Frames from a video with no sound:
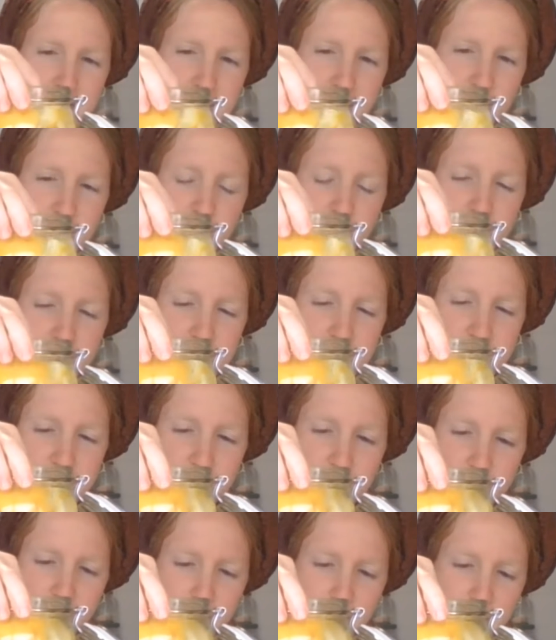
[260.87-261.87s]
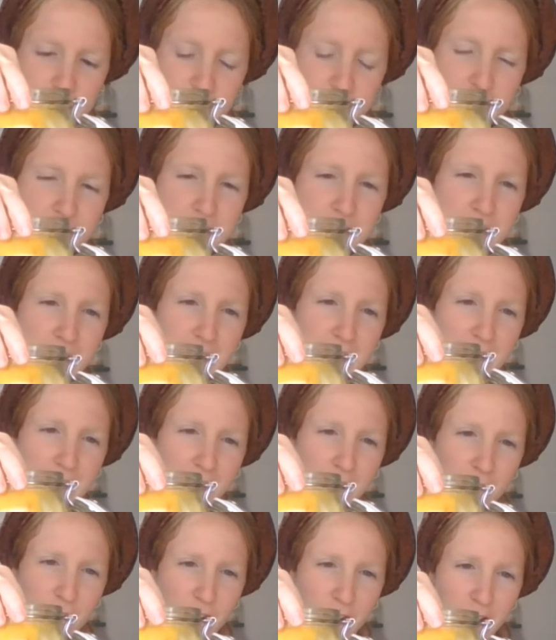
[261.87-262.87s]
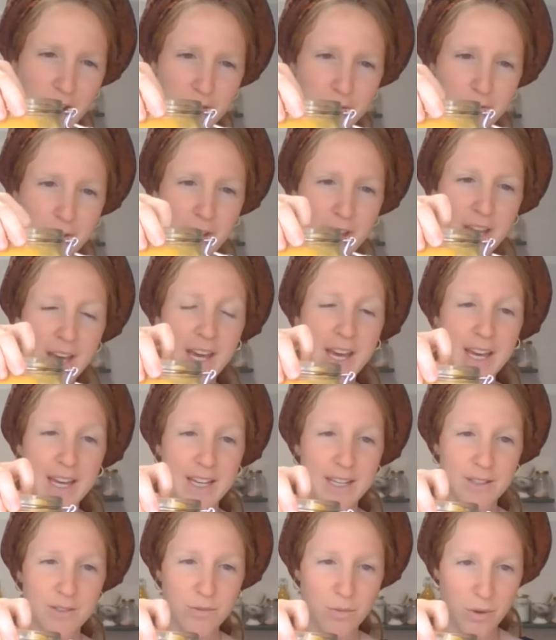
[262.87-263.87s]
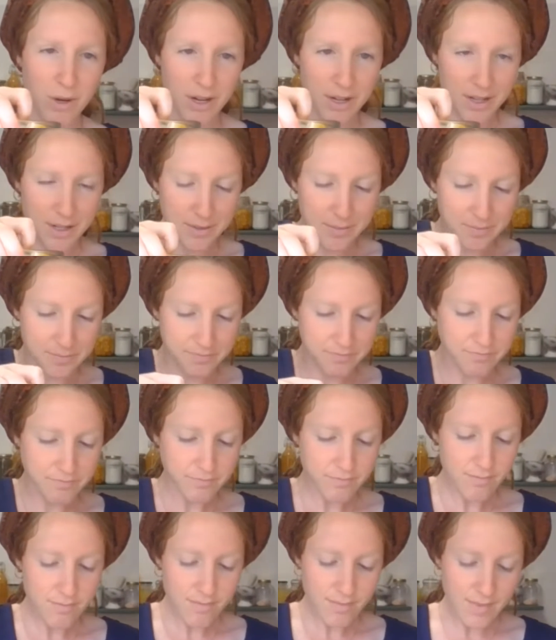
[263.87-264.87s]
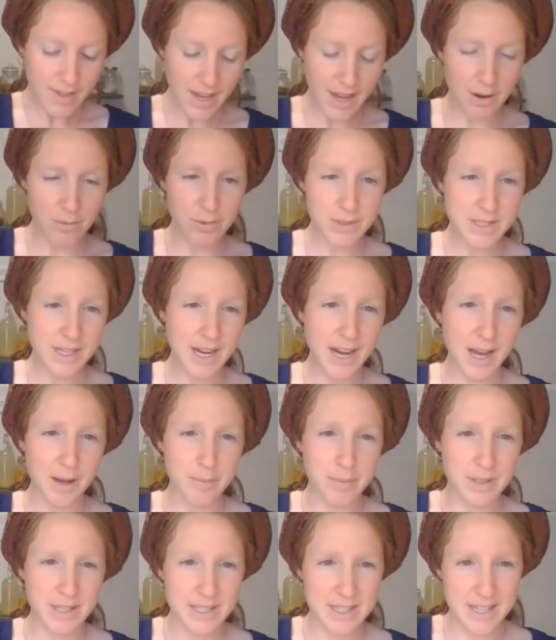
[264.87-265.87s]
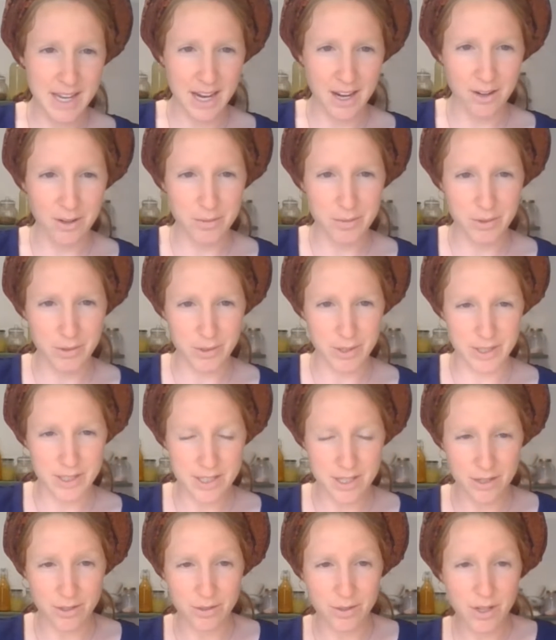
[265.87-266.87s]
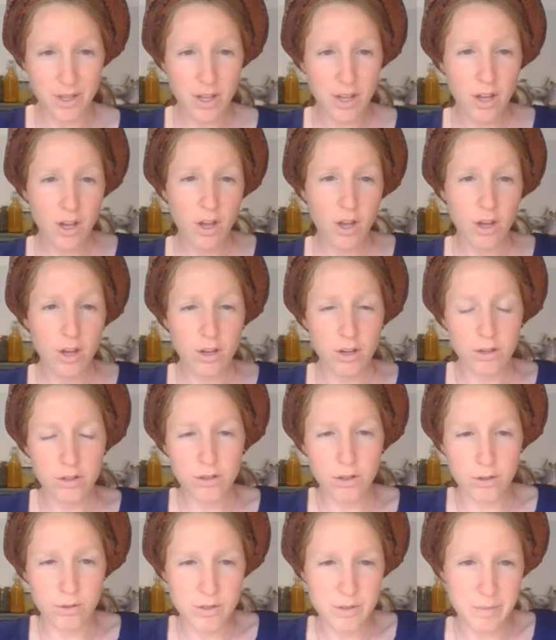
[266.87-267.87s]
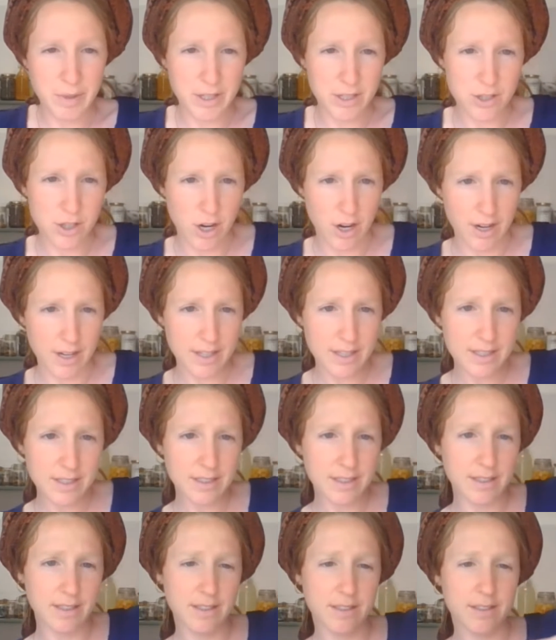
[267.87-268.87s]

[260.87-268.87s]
citrus peels and the other half is water. And what's going to happen is now I'm going to close my jar